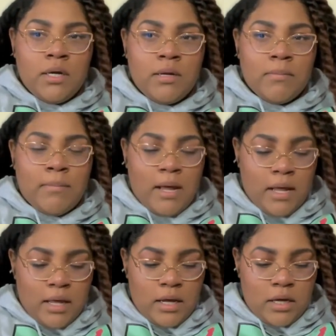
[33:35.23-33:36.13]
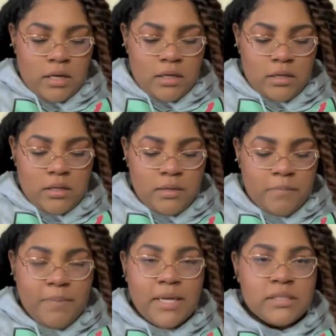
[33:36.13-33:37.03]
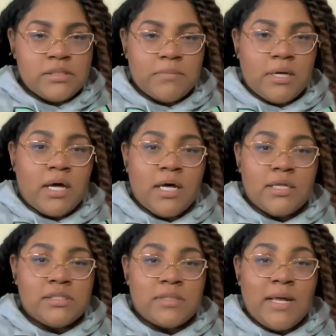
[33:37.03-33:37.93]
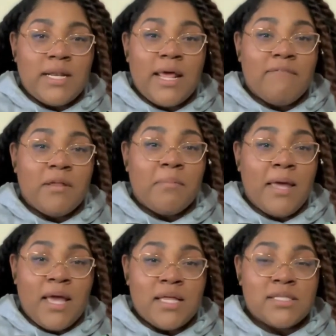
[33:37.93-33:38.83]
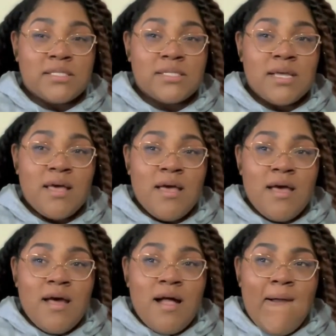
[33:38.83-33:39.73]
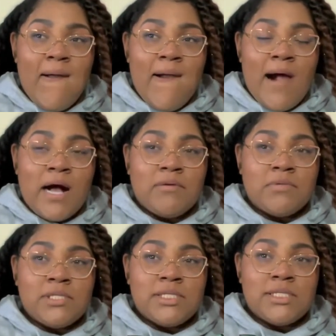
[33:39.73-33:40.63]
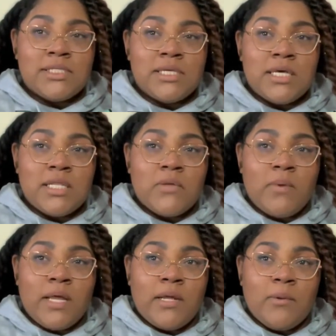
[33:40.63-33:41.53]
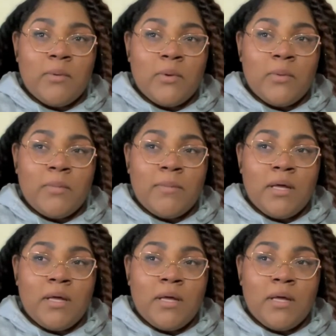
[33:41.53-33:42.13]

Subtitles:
My pants had been cut, so I didn't have any pants. I was in the waiting room